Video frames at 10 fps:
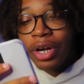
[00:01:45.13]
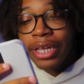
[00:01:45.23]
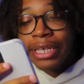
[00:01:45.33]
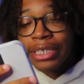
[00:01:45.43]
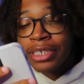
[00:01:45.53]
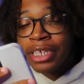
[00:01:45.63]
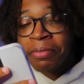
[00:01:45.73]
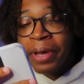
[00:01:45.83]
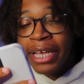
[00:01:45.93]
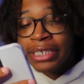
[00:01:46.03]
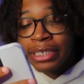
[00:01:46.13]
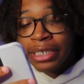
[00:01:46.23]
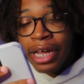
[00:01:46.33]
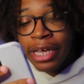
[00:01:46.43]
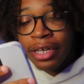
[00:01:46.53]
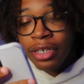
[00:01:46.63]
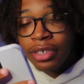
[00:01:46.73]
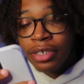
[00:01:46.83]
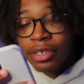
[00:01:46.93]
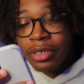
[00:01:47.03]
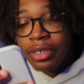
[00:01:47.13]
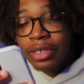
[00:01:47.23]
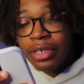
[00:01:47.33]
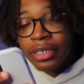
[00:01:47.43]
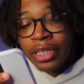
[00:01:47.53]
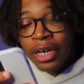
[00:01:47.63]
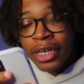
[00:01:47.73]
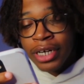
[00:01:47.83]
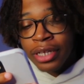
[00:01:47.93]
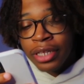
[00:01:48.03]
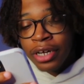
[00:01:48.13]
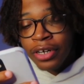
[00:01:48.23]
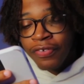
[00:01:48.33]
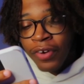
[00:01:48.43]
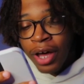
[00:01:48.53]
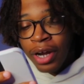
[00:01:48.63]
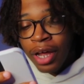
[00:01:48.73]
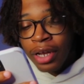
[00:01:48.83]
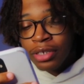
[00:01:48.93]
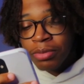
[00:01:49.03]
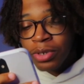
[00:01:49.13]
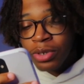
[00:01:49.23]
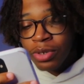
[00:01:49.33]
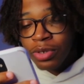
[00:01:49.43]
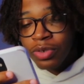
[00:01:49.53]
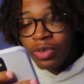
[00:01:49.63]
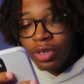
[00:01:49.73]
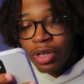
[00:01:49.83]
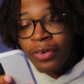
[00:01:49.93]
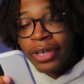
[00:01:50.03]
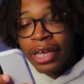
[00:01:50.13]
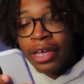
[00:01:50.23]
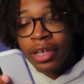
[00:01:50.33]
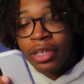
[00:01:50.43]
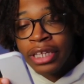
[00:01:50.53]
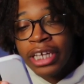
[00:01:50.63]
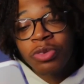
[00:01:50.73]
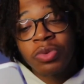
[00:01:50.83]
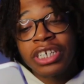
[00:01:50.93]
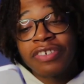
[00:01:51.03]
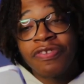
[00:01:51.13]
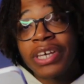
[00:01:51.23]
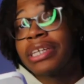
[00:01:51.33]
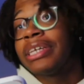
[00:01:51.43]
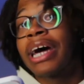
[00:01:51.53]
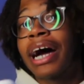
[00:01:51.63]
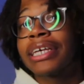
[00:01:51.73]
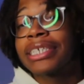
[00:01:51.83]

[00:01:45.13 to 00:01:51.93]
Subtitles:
these ski masks is like $30 to $35, bro. Okay, this one is 50. Now I